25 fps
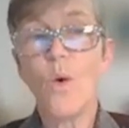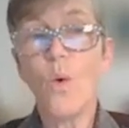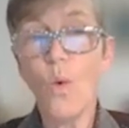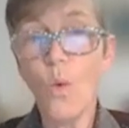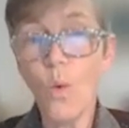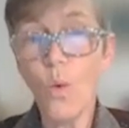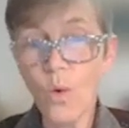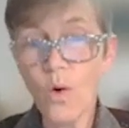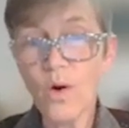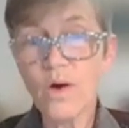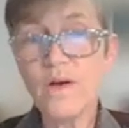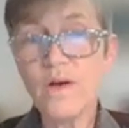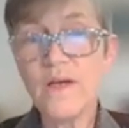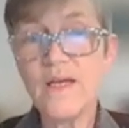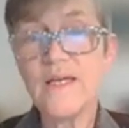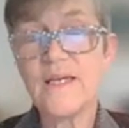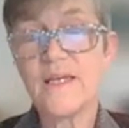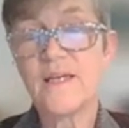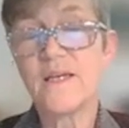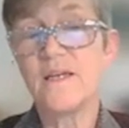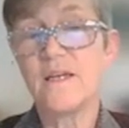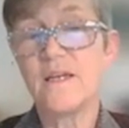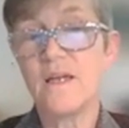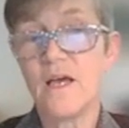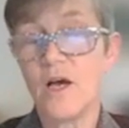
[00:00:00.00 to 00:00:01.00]
or it
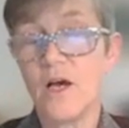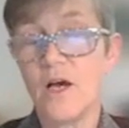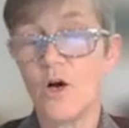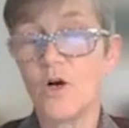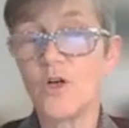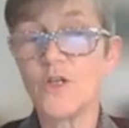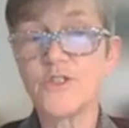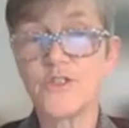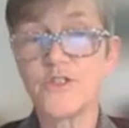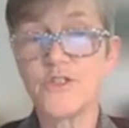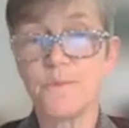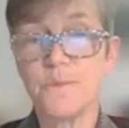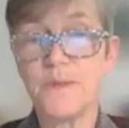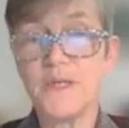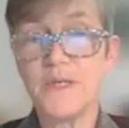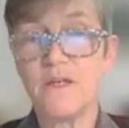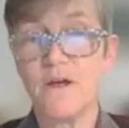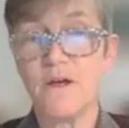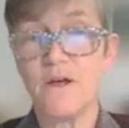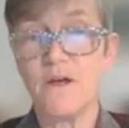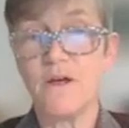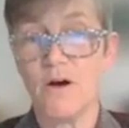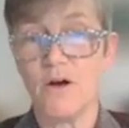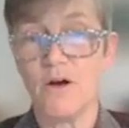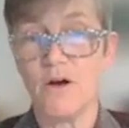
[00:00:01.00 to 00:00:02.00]
can also be an
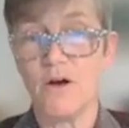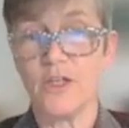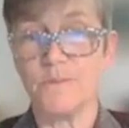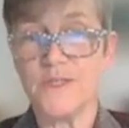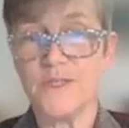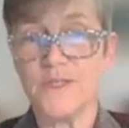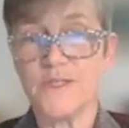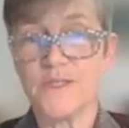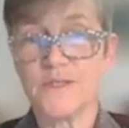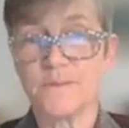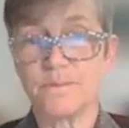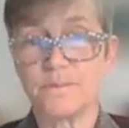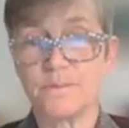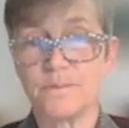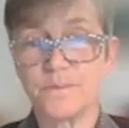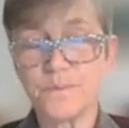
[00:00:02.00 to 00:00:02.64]
argument.